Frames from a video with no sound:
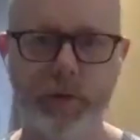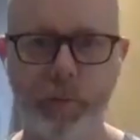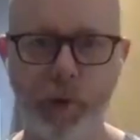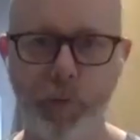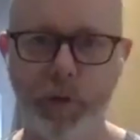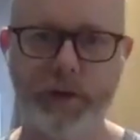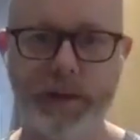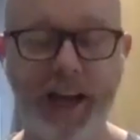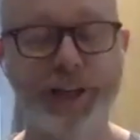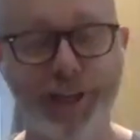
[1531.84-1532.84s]
moment.
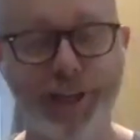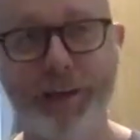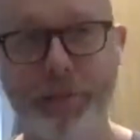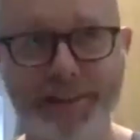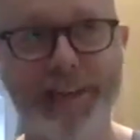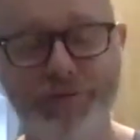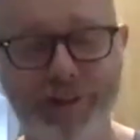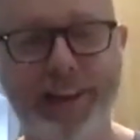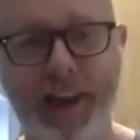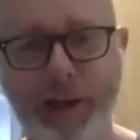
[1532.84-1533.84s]
And actually, it was
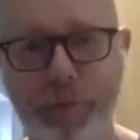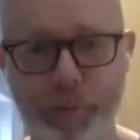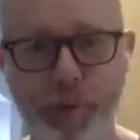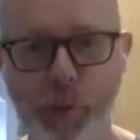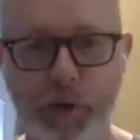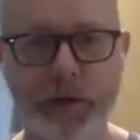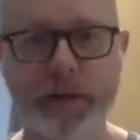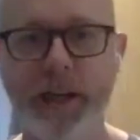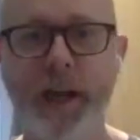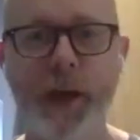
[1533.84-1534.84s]
literally a light bulb moment,
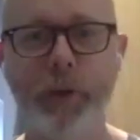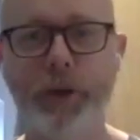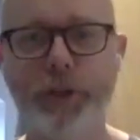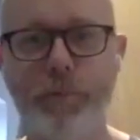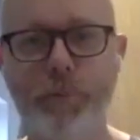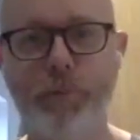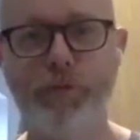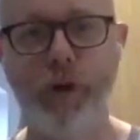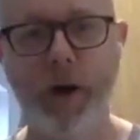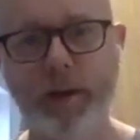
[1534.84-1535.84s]
because
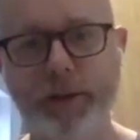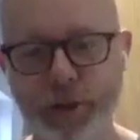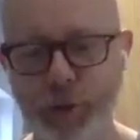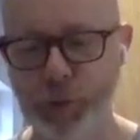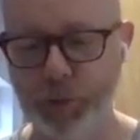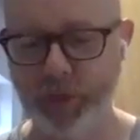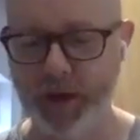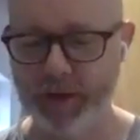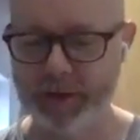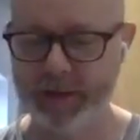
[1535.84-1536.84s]
prior to
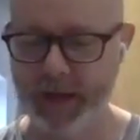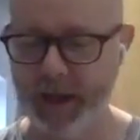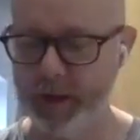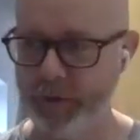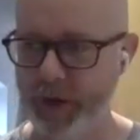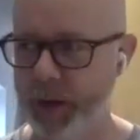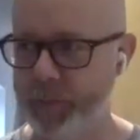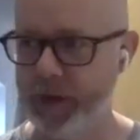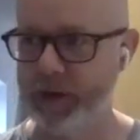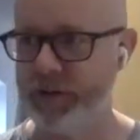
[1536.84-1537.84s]
that day of
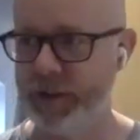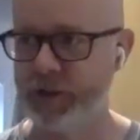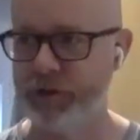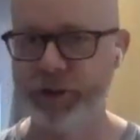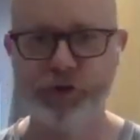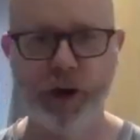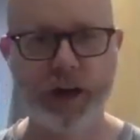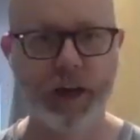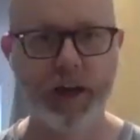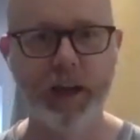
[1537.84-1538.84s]
Carbon Literacy Trust
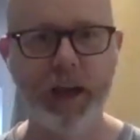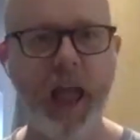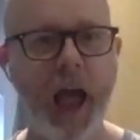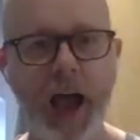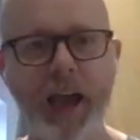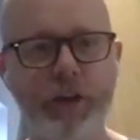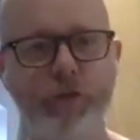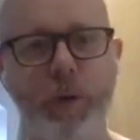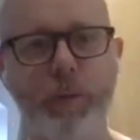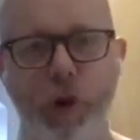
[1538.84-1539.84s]
training, I had a
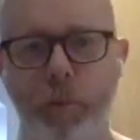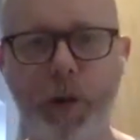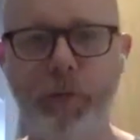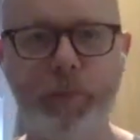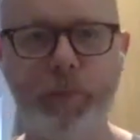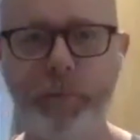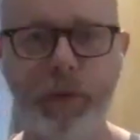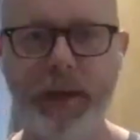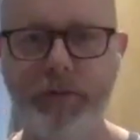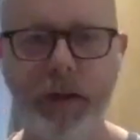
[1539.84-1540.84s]
real problem with people
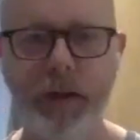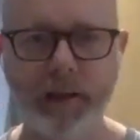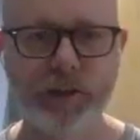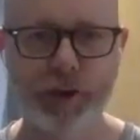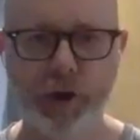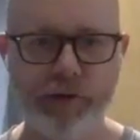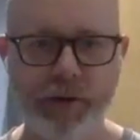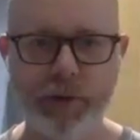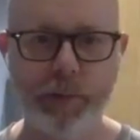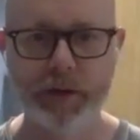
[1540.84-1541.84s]
leaving lights on
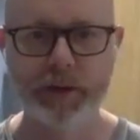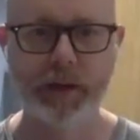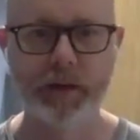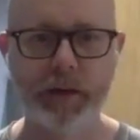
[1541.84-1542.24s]
around the building.